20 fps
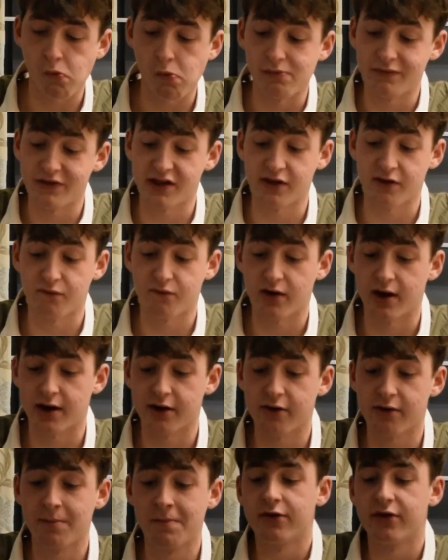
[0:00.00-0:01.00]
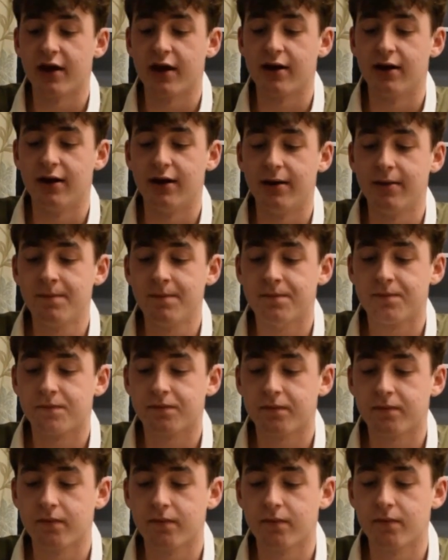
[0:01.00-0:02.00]
That's a fact. Secondly,
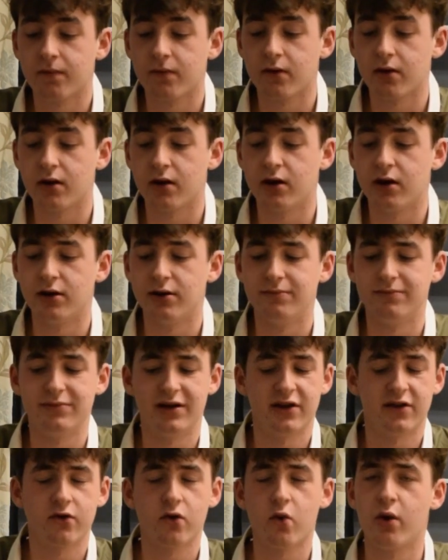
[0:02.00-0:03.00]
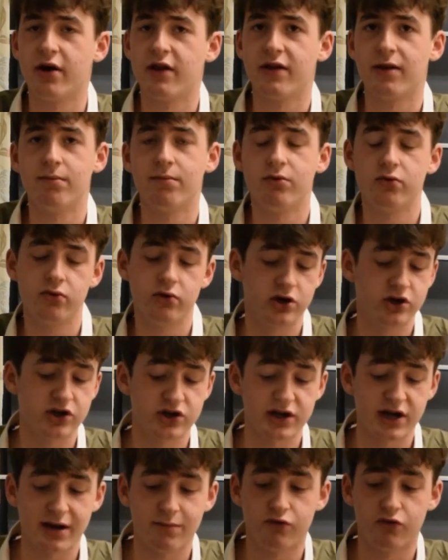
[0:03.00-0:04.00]
it's quite simple. You just
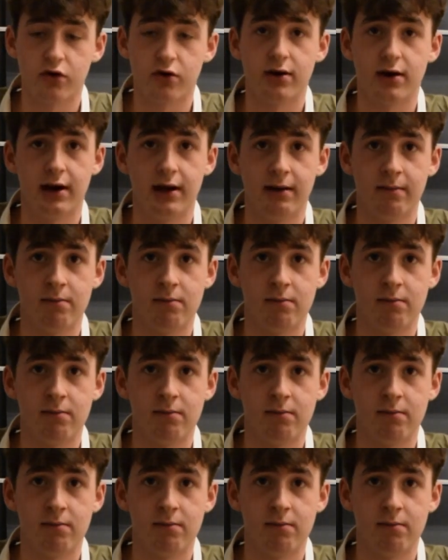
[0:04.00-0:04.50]
add broccoli.